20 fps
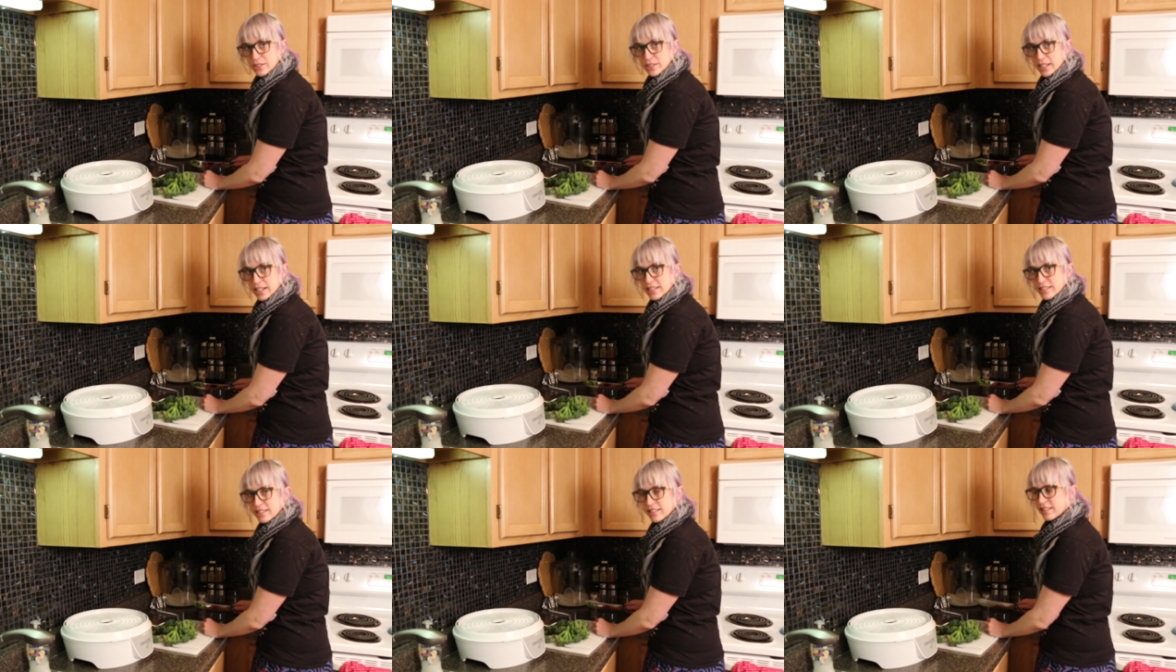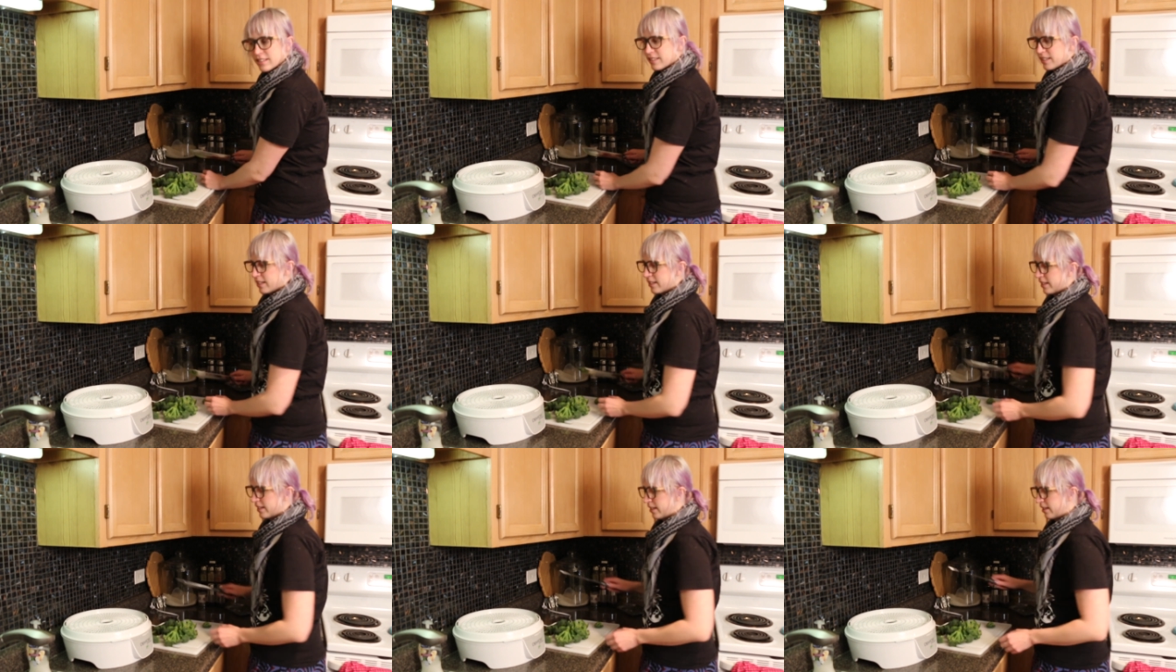slices
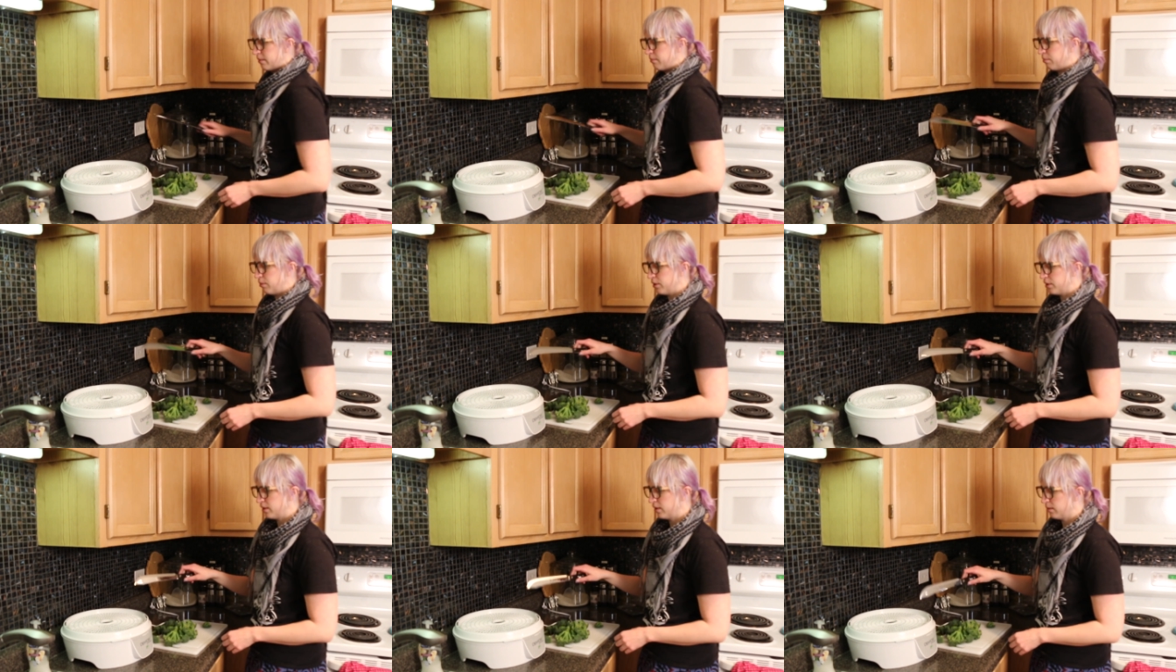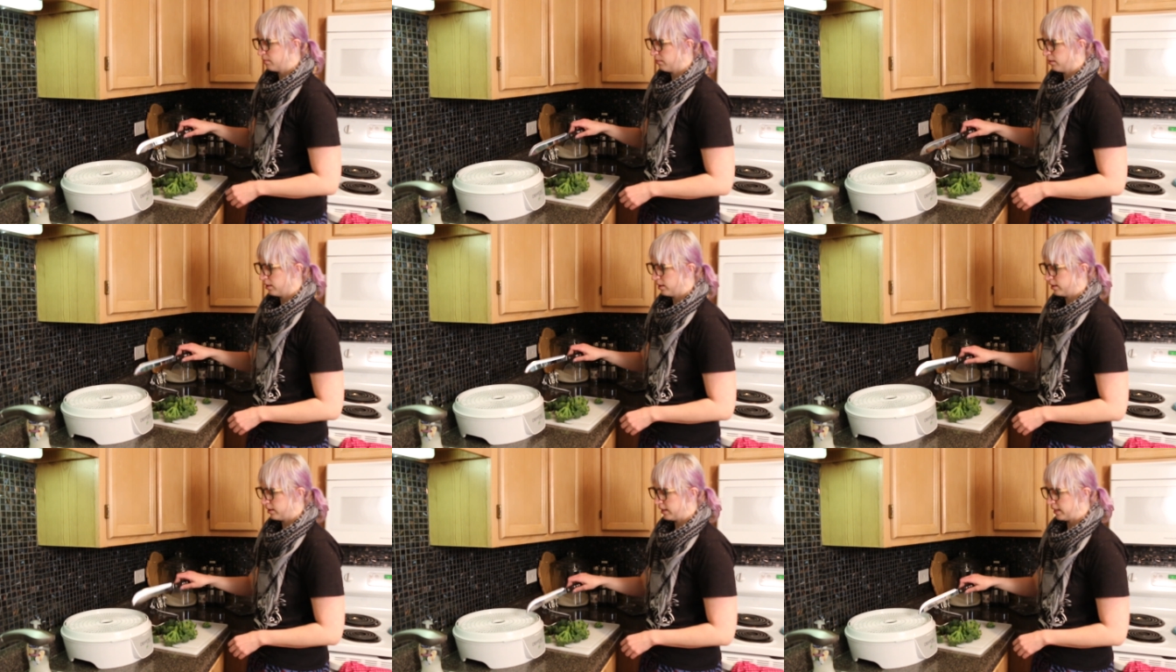and then put
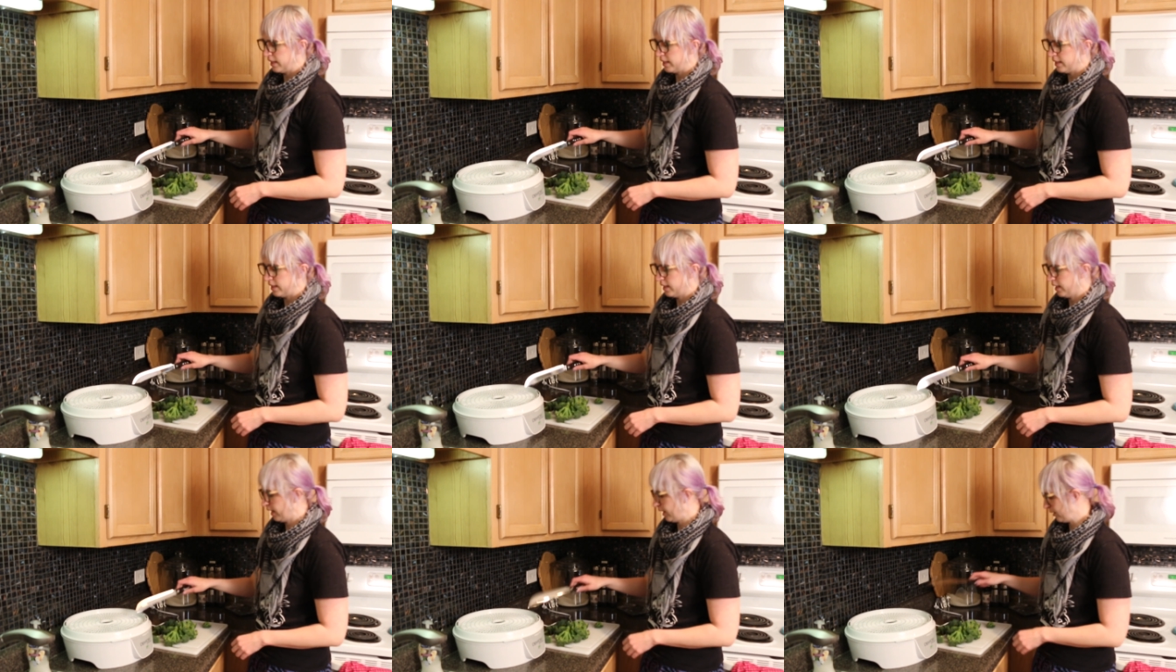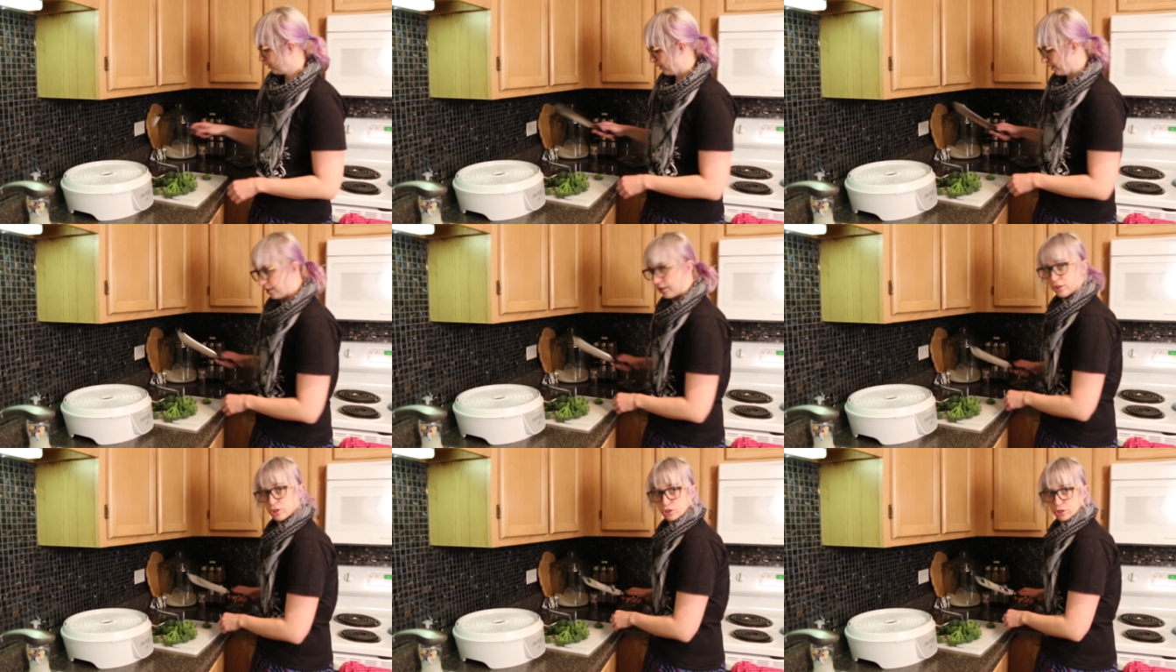them on the
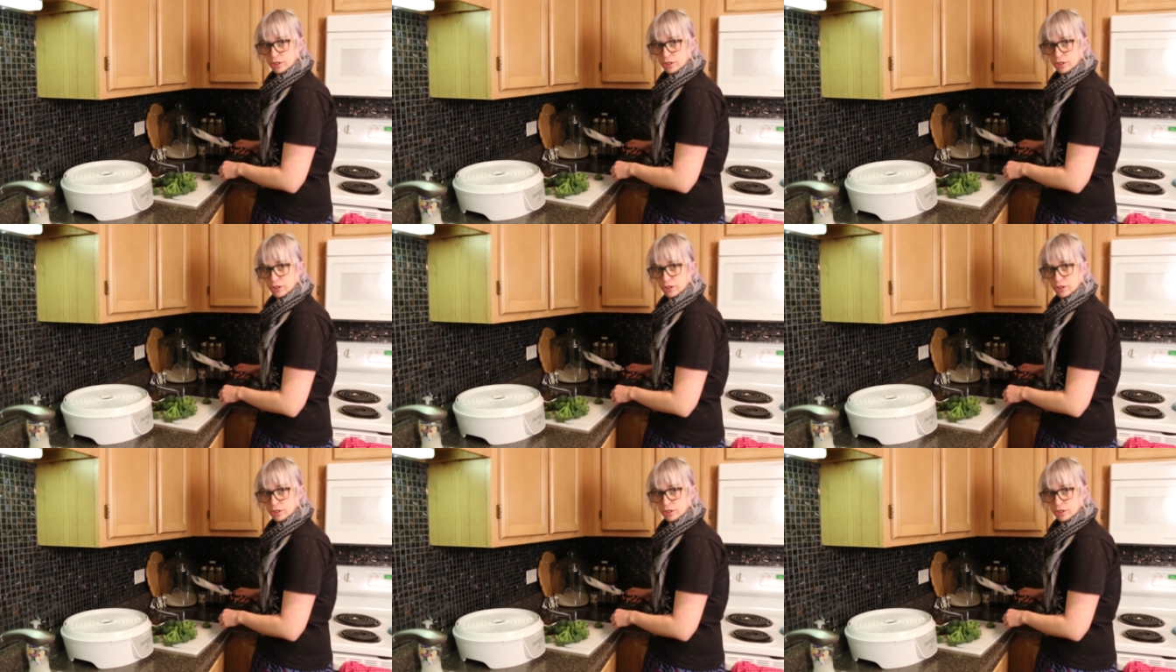dehydrator